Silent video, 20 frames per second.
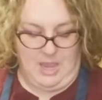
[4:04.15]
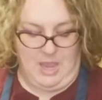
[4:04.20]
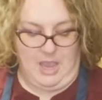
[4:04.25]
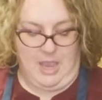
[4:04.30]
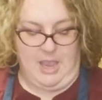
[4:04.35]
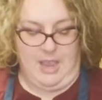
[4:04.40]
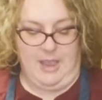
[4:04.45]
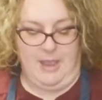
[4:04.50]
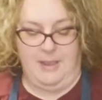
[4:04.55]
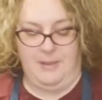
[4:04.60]

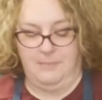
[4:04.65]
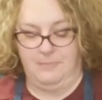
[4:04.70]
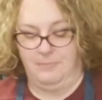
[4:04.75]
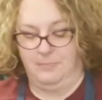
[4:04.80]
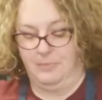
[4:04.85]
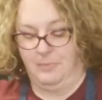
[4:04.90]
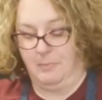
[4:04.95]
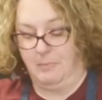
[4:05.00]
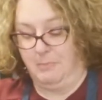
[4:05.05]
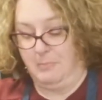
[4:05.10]

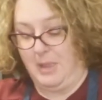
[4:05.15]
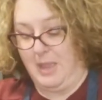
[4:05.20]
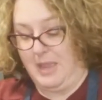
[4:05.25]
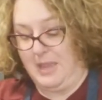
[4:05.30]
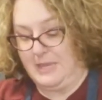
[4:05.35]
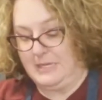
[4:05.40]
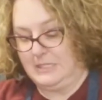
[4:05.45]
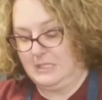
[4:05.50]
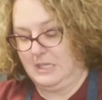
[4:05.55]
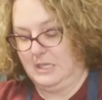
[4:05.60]

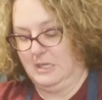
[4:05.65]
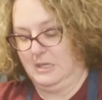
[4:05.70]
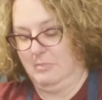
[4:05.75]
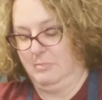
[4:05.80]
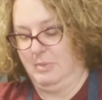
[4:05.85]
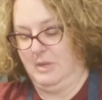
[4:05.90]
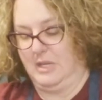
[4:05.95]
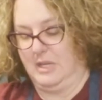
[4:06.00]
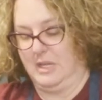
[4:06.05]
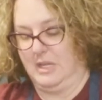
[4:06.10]
But
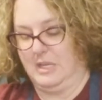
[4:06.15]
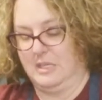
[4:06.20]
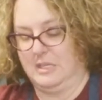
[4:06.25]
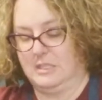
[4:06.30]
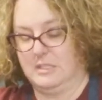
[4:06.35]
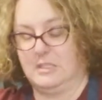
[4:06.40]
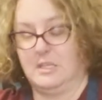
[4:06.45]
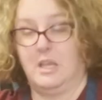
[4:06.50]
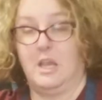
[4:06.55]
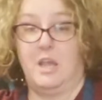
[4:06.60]

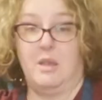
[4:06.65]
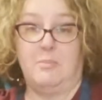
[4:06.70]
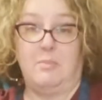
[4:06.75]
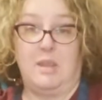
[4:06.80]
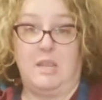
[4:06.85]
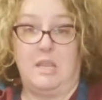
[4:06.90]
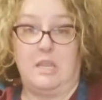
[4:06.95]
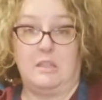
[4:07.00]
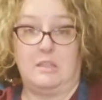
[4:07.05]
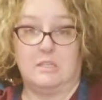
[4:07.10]
because I'm
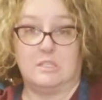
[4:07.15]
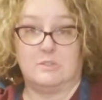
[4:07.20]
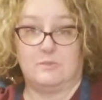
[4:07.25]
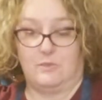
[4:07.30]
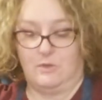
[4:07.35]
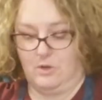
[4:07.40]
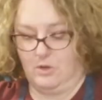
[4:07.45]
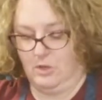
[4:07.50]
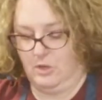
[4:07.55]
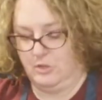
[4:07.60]
making this
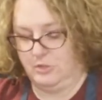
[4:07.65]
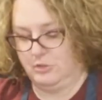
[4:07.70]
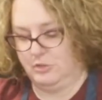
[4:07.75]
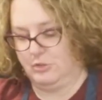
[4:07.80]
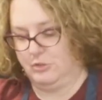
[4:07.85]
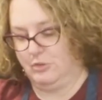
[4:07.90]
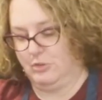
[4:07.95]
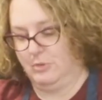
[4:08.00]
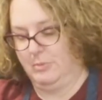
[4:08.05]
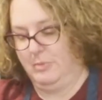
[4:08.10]
for a larger
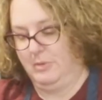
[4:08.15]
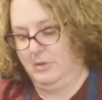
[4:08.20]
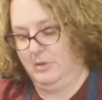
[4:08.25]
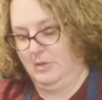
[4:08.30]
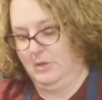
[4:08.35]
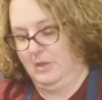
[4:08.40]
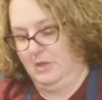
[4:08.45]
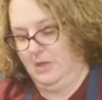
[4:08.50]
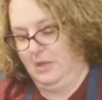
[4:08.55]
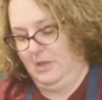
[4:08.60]
group,
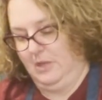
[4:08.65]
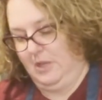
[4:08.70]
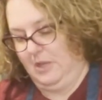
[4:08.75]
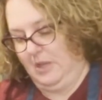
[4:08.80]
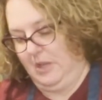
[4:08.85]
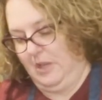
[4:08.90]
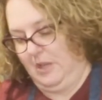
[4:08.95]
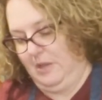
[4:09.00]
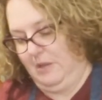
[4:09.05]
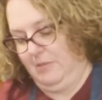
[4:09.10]

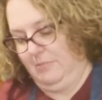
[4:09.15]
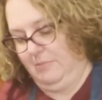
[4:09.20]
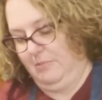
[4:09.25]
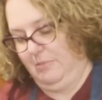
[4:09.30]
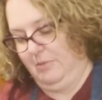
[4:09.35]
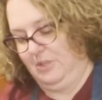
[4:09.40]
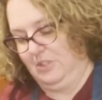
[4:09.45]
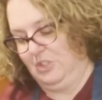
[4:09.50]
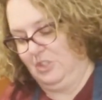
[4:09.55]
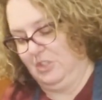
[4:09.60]

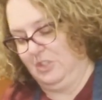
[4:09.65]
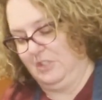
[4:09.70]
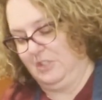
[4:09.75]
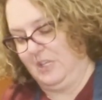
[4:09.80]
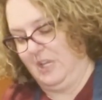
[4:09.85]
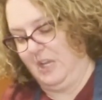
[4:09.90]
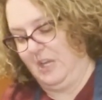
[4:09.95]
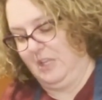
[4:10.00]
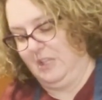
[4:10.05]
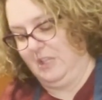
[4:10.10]
let's just
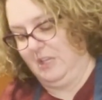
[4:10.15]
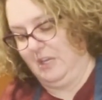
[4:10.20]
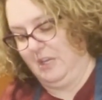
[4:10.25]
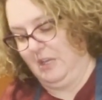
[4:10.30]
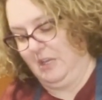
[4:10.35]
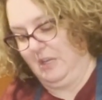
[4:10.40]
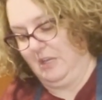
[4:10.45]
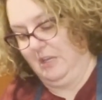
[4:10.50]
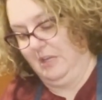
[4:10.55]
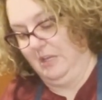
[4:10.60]
say that
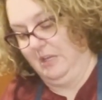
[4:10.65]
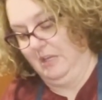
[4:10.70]
I